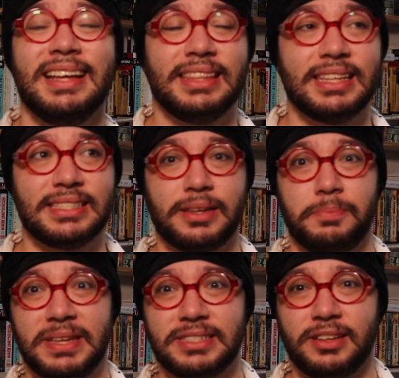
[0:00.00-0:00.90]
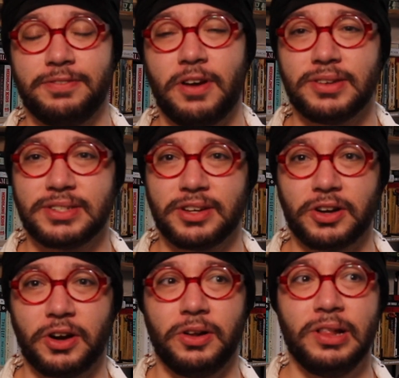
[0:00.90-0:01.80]
This basically follows a
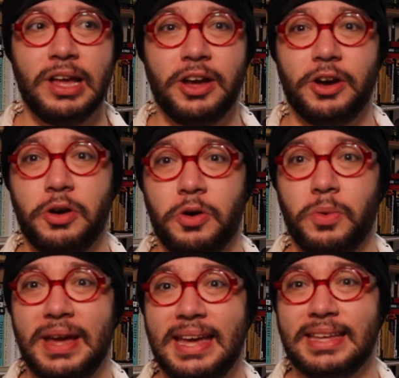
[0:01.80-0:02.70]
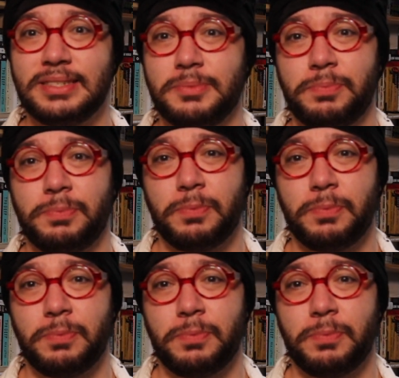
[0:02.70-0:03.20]
girl who is